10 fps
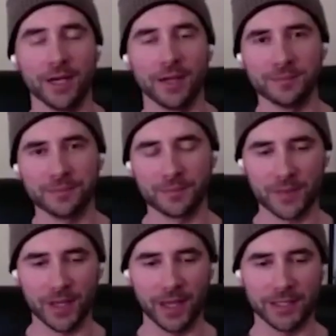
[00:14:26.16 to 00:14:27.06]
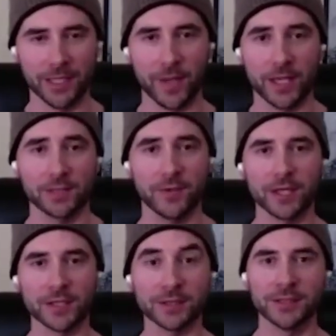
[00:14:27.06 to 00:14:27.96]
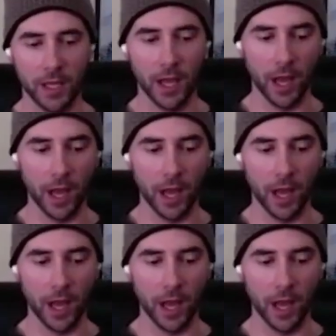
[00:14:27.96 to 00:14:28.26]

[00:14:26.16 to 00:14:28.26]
up, and take massive action.